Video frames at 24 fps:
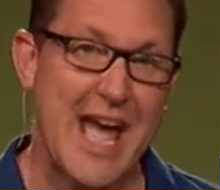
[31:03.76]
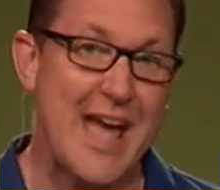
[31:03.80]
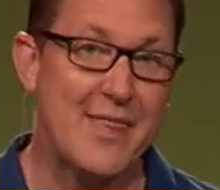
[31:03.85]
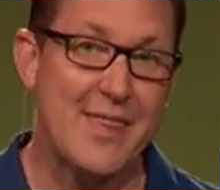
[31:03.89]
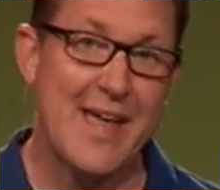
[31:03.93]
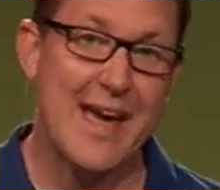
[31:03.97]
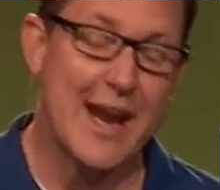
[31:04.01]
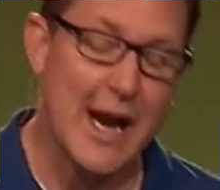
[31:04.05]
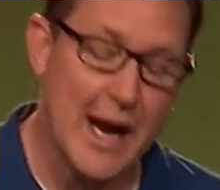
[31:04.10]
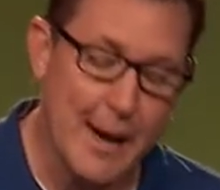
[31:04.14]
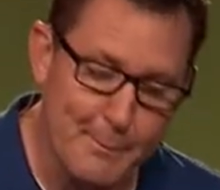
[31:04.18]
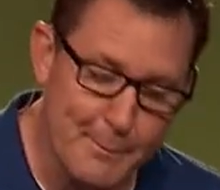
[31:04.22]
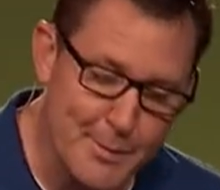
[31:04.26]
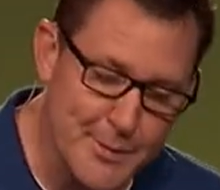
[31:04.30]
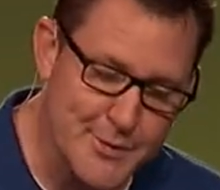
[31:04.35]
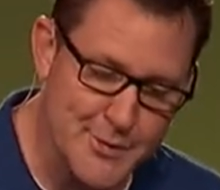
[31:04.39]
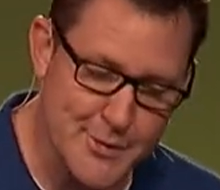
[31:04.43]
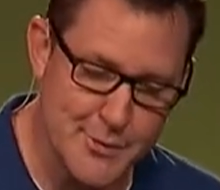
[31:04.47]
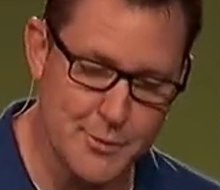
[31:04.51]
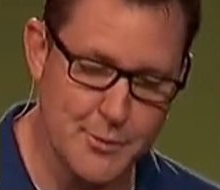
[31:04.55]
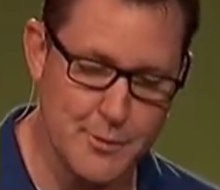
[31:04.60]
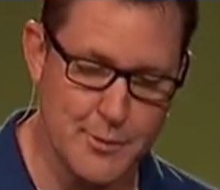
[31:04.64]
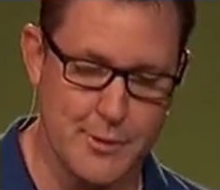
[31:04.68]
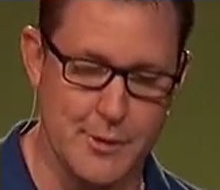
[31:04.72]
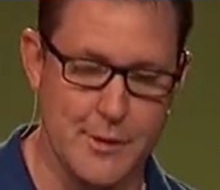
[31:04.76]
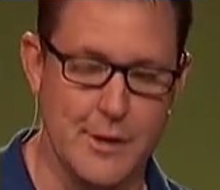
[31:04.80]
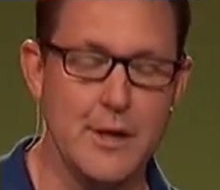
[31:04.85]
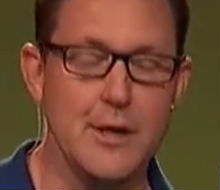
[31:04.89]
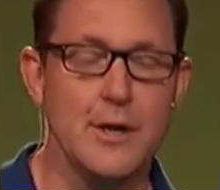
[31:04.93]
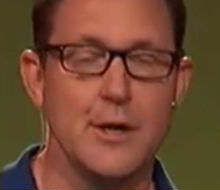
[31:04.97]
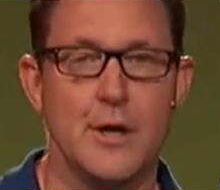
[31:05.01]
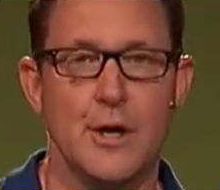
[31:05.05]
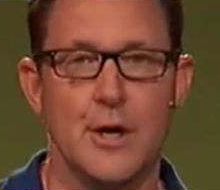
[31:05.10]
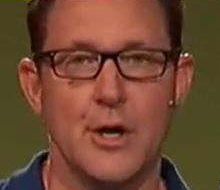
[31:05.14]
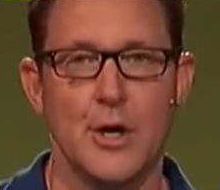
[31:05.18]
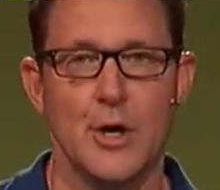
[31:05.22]
and that opportunity
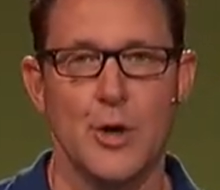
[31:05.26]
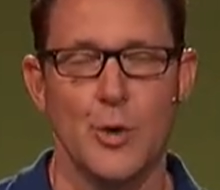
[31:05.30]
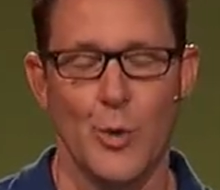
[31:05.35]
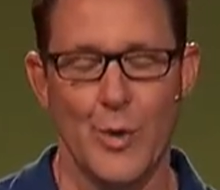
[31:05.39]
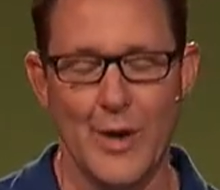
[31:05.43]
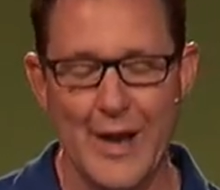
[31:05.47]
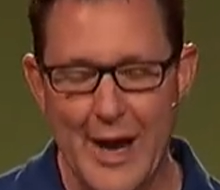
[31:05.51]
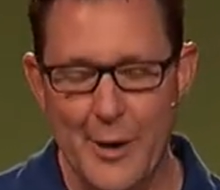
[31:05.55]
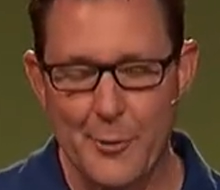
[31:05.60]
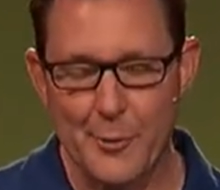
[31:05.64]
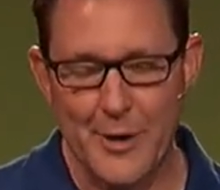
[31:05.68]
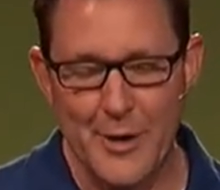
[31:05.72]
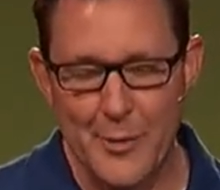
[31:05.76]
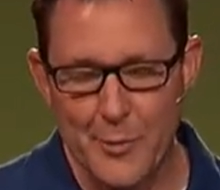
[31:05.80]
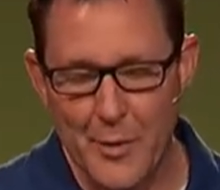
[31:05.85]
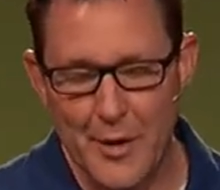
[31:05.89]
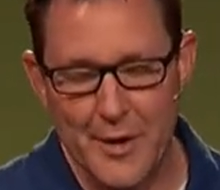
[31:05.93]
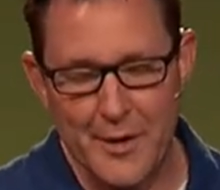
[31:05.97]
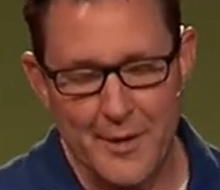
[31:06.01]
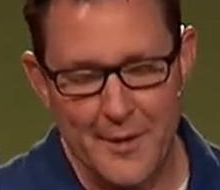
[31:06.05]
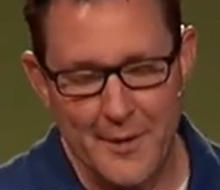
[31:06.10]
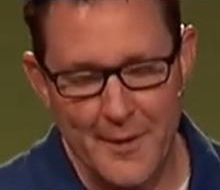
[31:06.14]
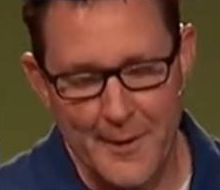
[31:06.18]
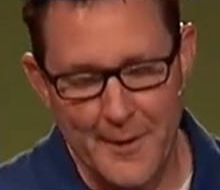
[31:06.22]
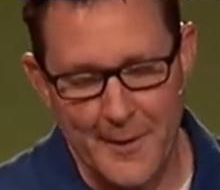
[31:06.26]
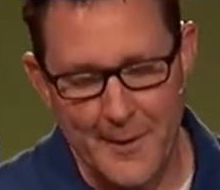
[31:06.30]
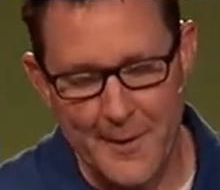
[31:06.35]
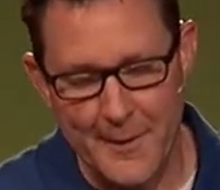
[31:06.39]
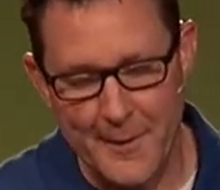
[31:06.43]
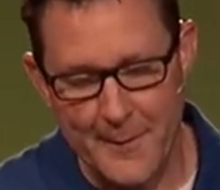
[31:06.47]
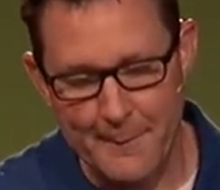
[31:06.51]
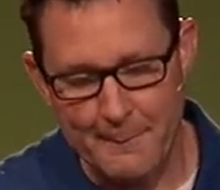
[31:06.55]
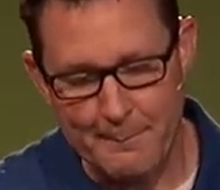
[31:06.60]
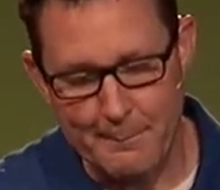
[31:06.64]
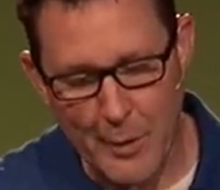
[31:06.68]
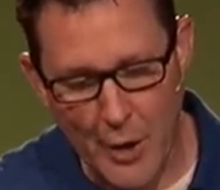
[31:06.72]
when I read what
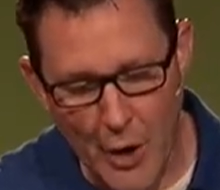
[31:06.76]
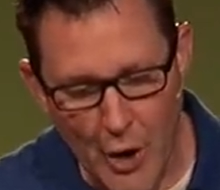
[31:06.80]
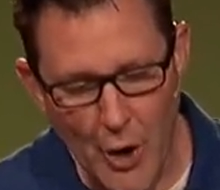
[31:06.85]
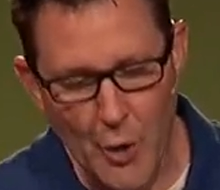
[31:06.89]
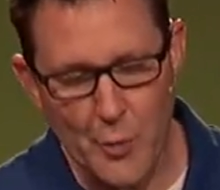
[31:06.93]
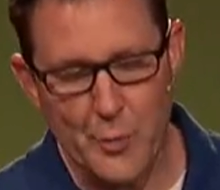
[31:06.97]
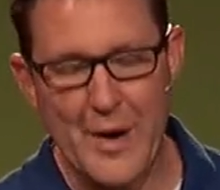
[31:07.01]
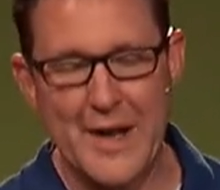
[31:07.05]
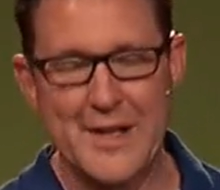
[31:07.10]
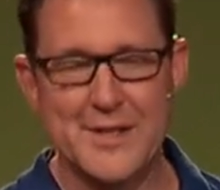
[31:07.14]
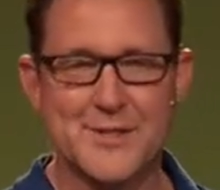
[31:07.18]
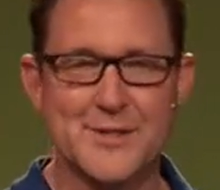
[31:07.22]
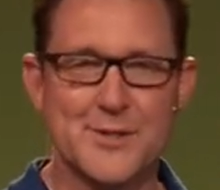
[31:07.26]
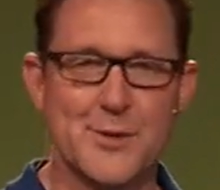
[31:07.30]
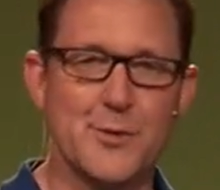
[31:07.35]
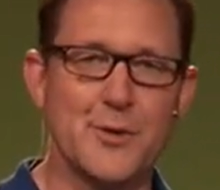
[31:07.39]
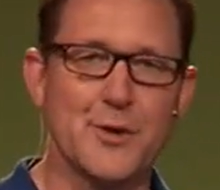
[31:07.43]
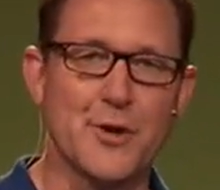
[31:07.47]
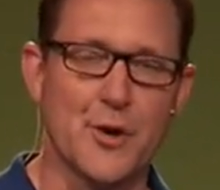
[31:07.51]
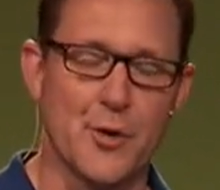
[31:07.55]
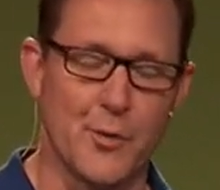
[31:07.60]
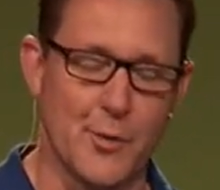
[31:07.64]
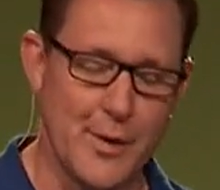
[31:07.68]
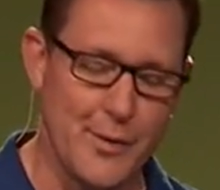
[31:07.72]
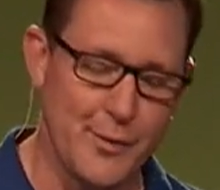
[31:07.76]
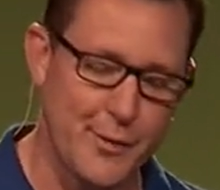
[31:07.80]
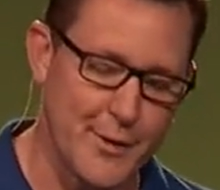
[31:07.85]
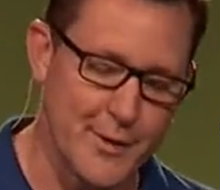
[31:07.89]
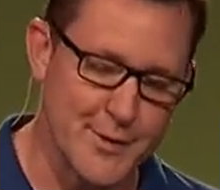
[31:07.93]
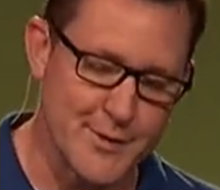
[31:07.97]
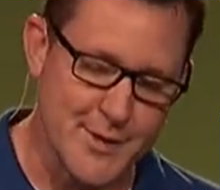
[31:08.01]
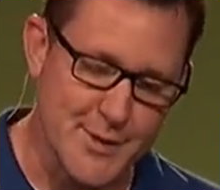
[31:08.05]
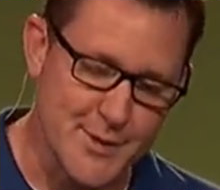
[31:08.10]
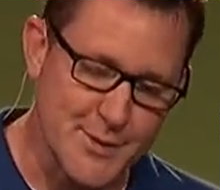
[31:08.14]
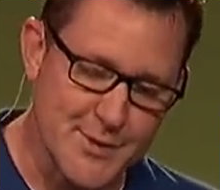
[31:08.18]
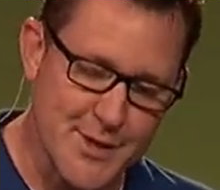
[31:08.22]
Paul writes to the
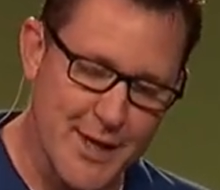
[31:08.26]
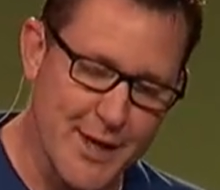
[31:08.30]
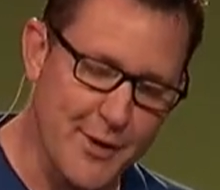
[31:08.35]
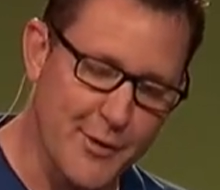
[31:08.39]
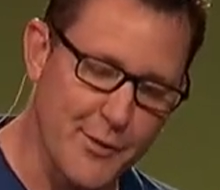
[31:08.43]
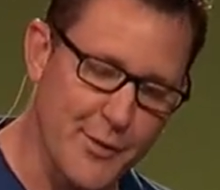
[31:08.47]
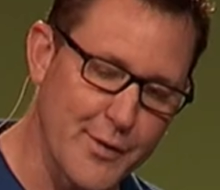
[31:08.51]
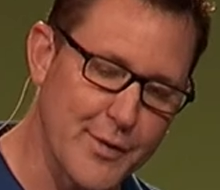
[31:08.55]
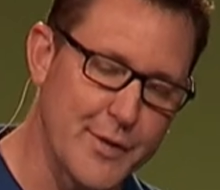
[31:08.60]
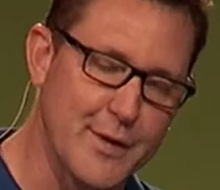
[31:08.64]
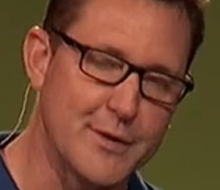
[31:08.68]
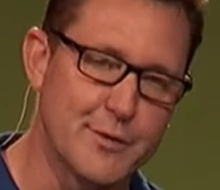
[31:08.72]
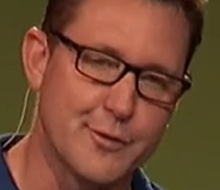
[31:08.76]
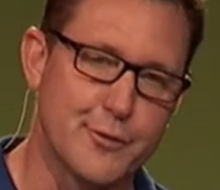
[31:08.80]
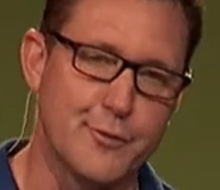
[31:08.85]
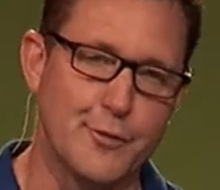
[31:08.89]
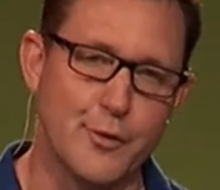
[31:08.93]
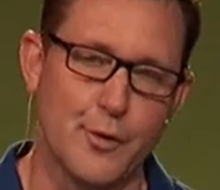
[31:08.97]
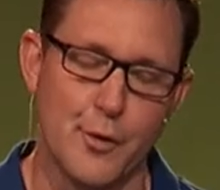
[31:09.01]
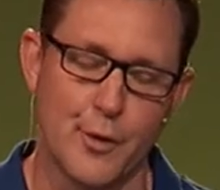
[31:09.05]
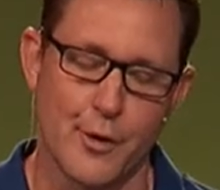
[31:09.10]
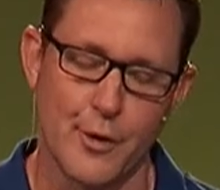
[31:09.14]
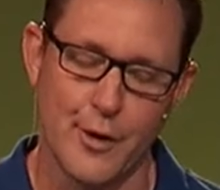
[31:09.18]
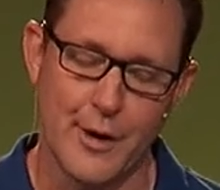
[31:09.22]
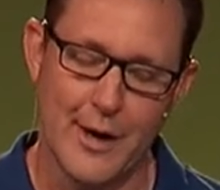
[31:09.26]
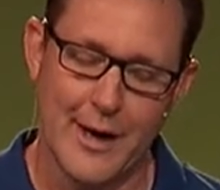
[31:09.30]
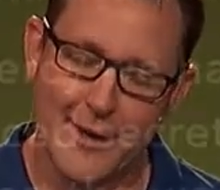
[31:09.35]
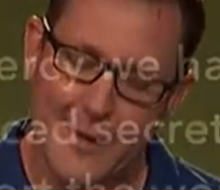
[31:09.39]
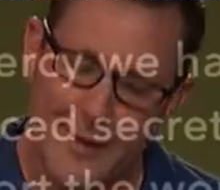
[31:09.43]
Corinthians in 2 Corinthians 4. I